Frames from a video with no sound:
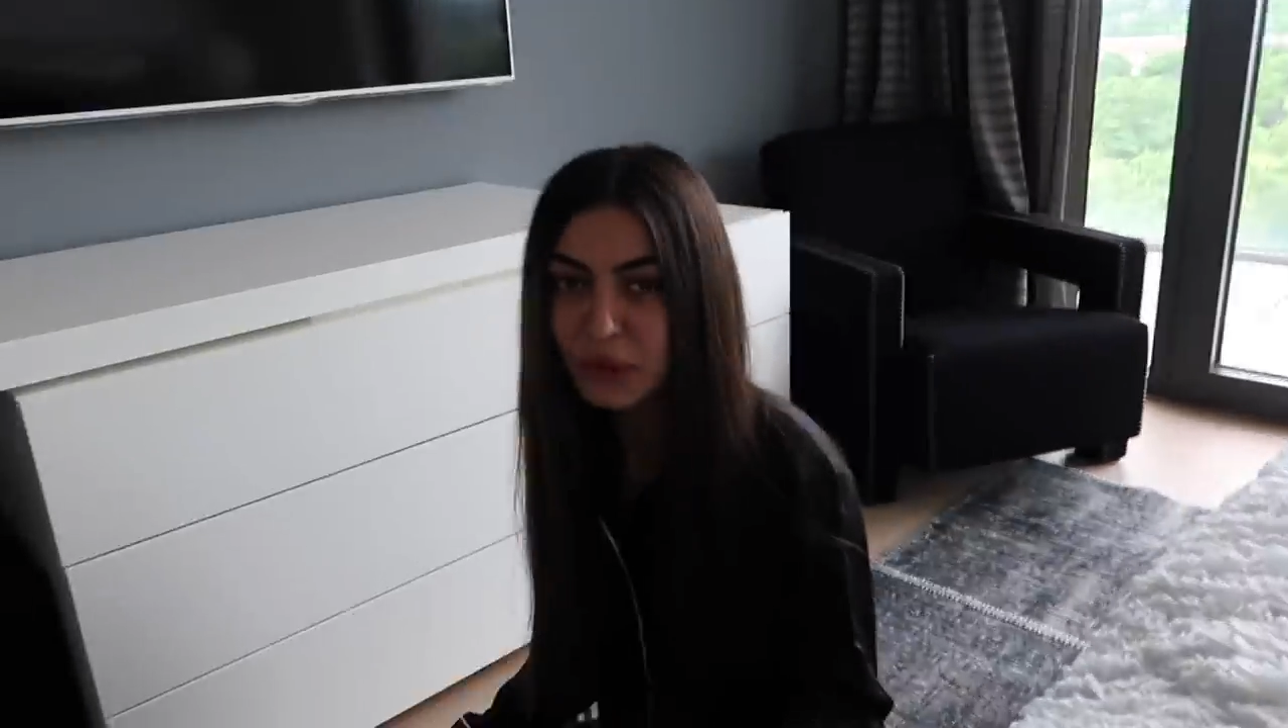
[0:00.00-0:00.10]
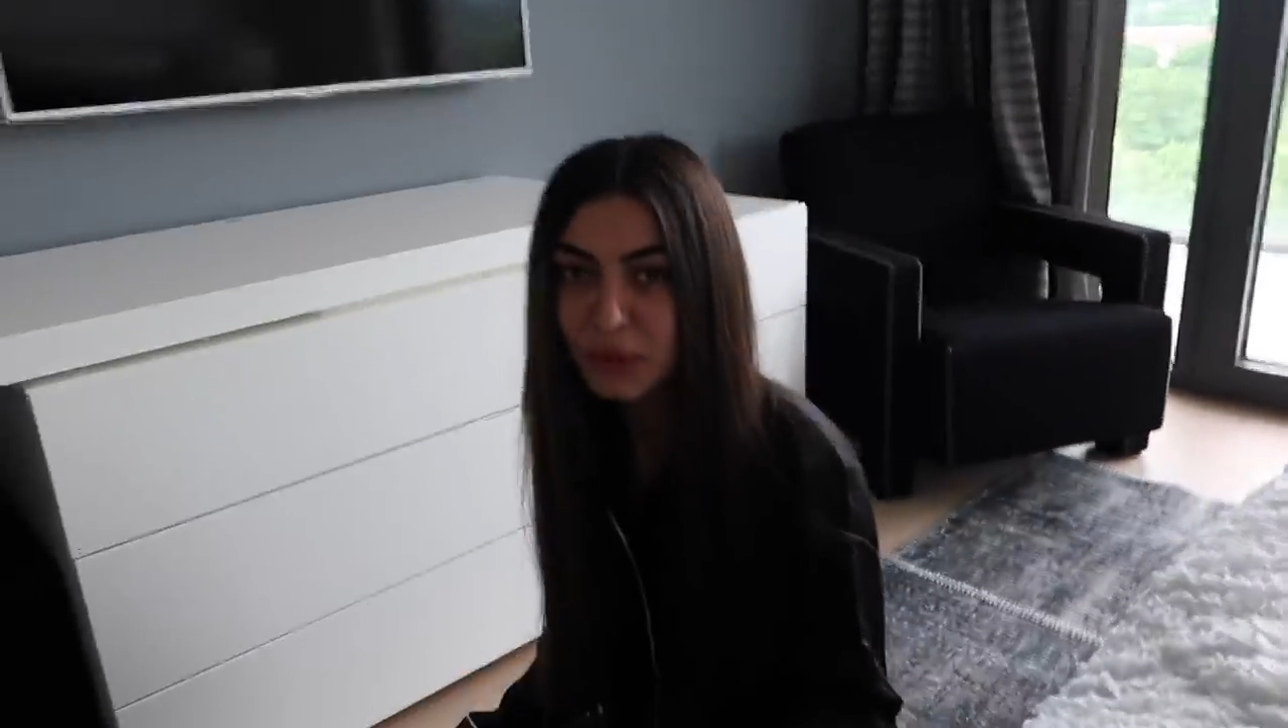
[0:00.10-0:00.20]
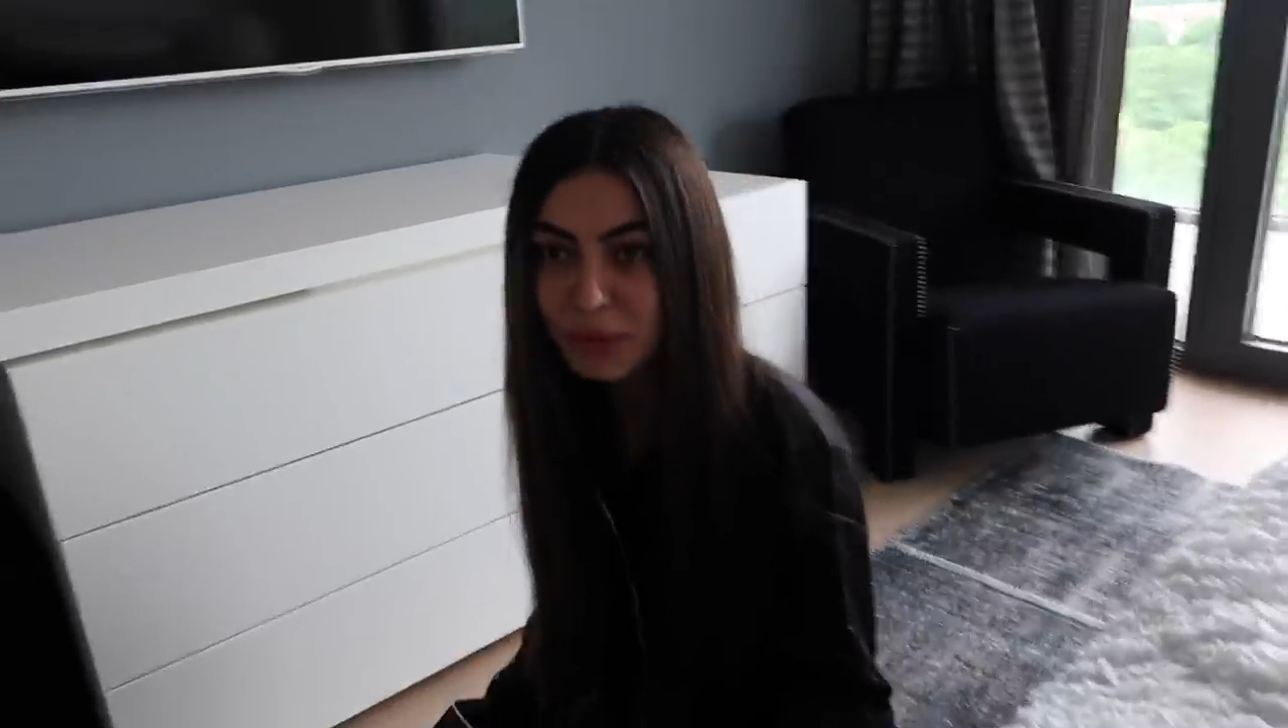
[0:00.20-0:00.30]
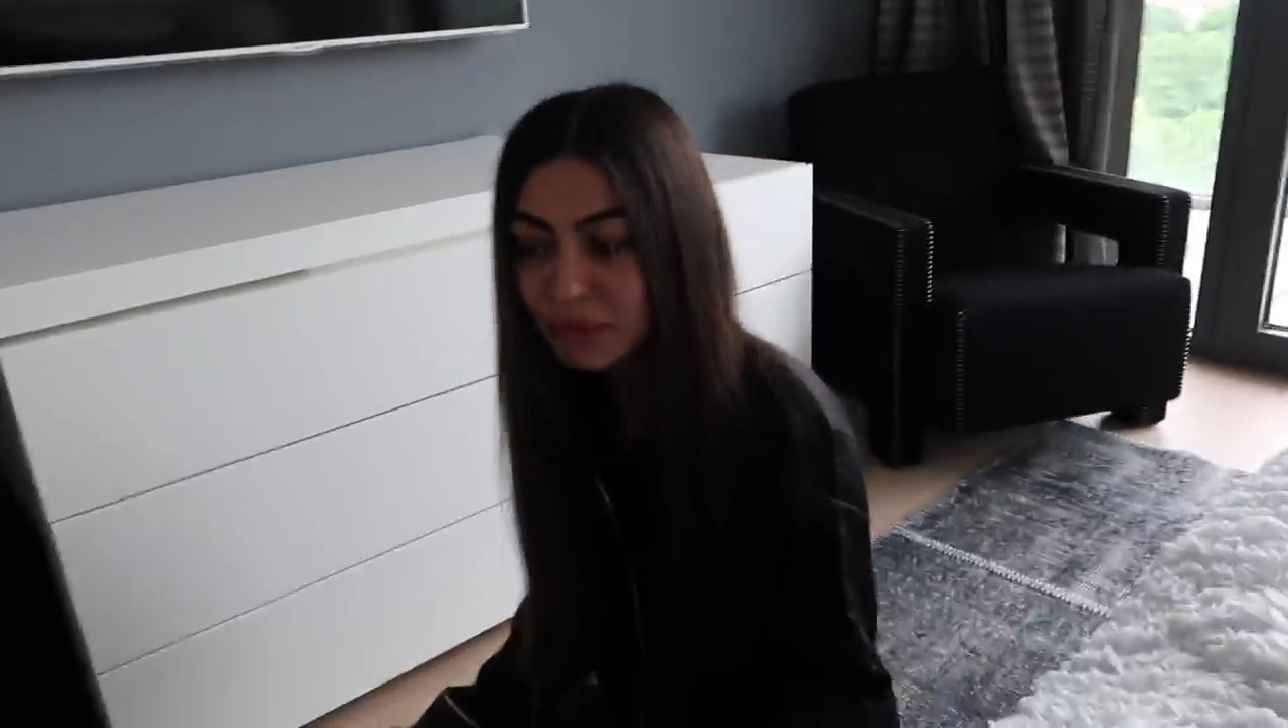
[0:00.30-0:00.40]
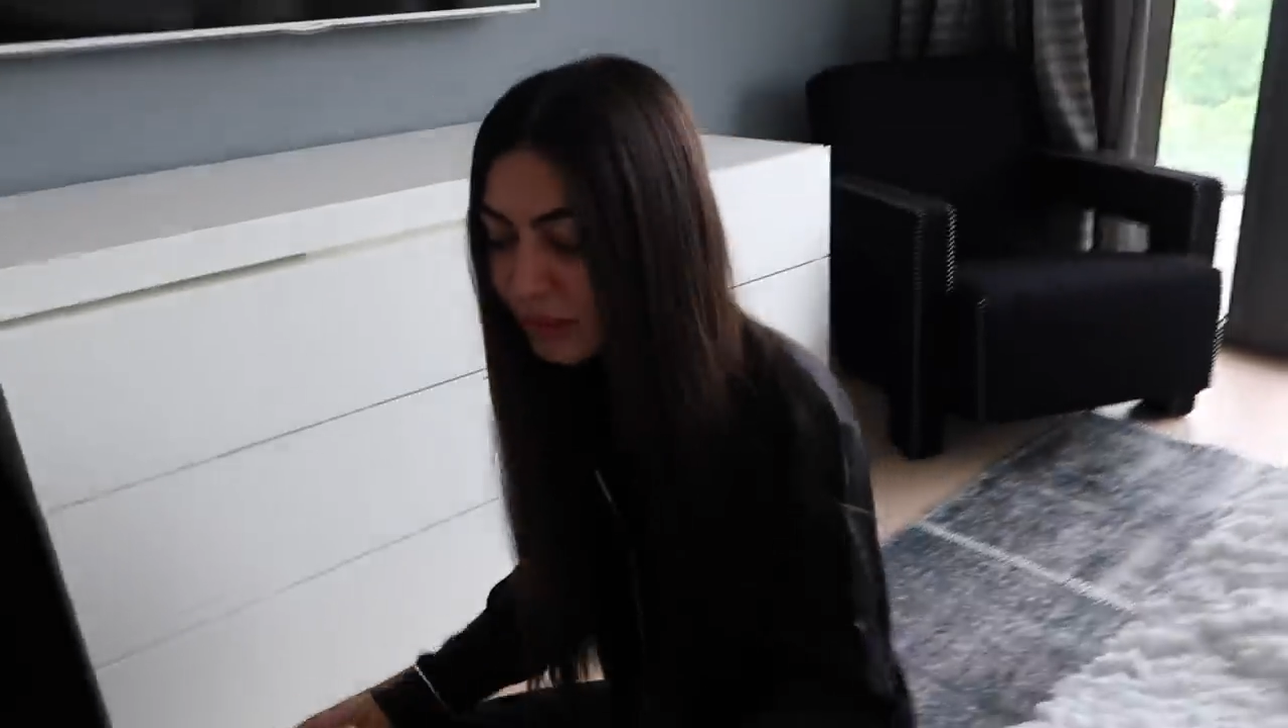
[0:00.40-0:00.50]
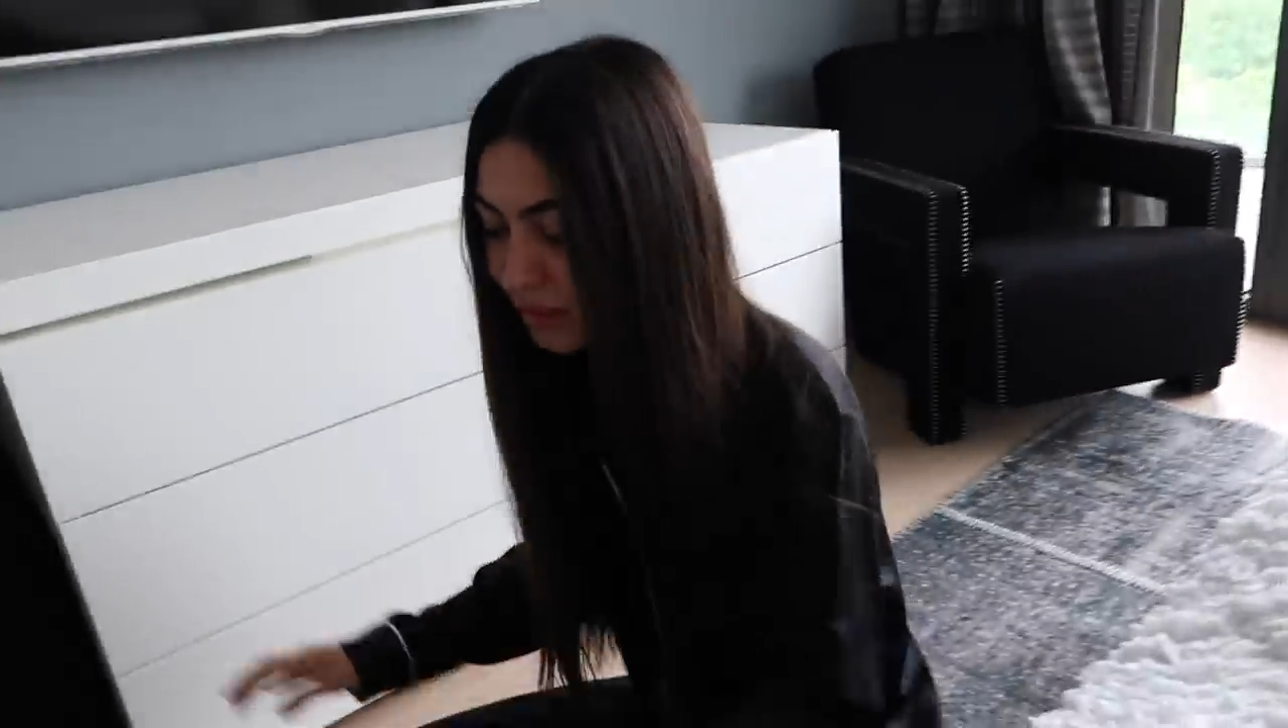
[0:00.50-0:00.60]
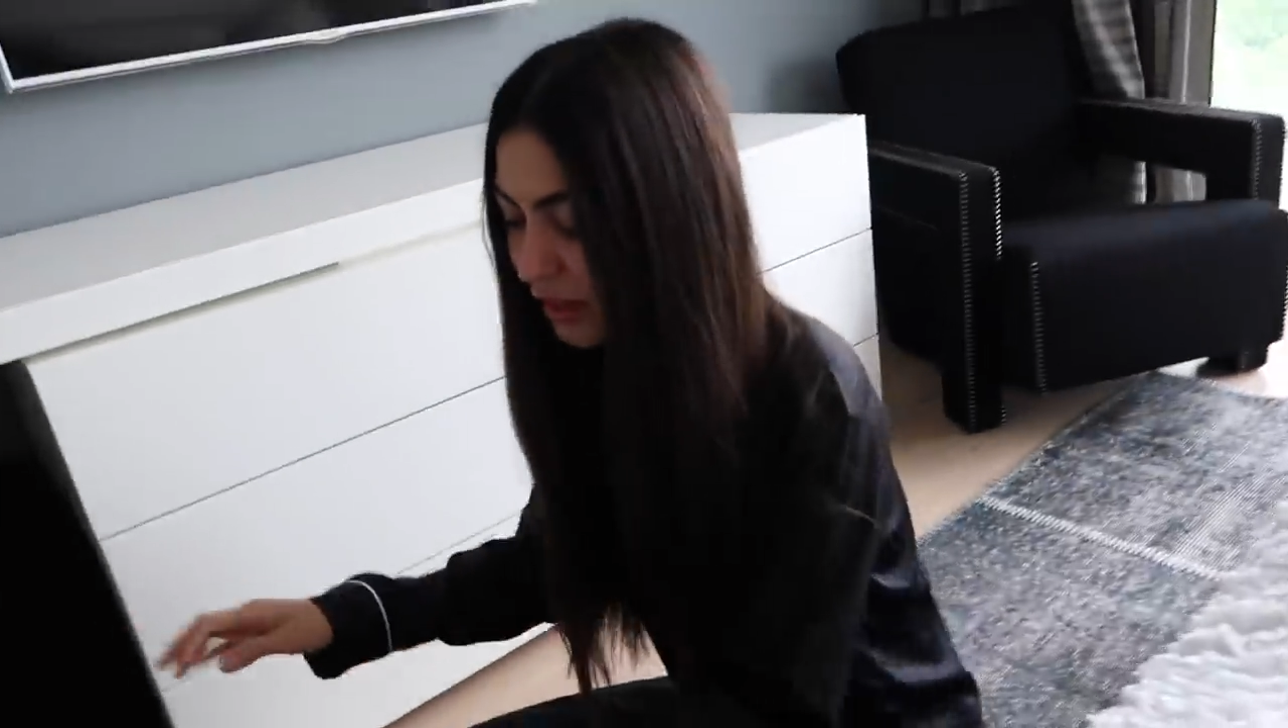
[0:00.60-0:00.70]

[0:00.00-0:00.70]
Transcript: room.